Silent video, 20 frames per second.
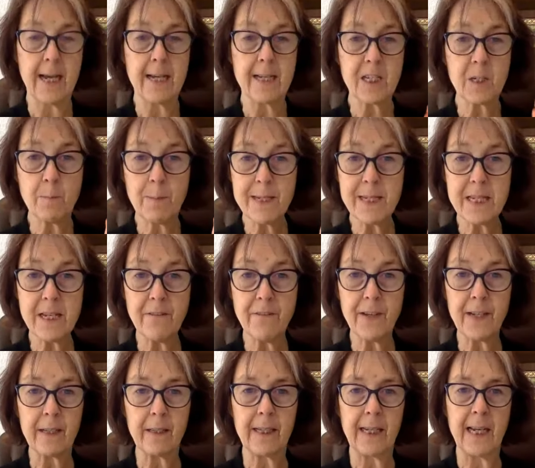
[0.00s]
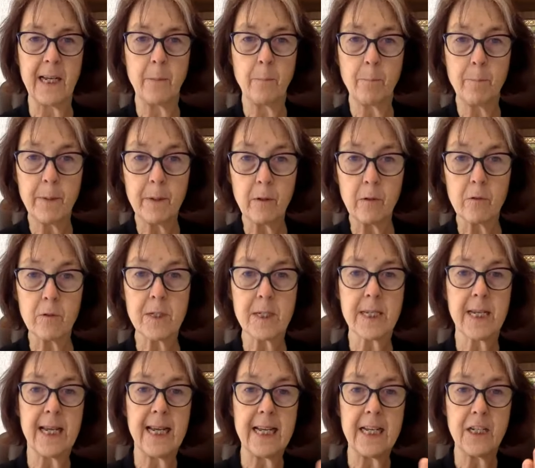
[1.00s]
Specifically, it
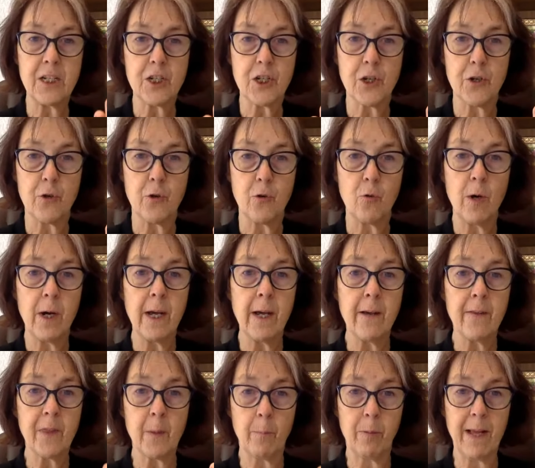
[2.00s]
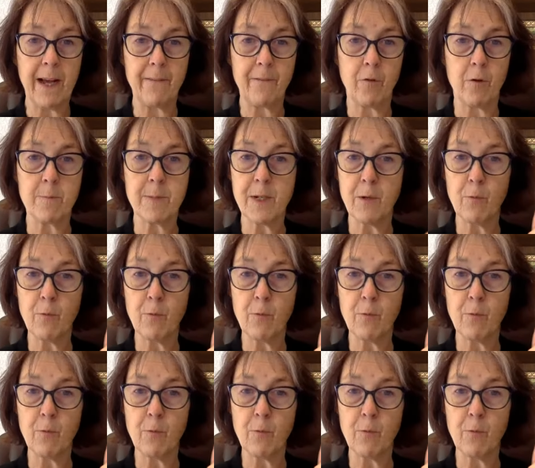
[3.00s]
builds into the platforms,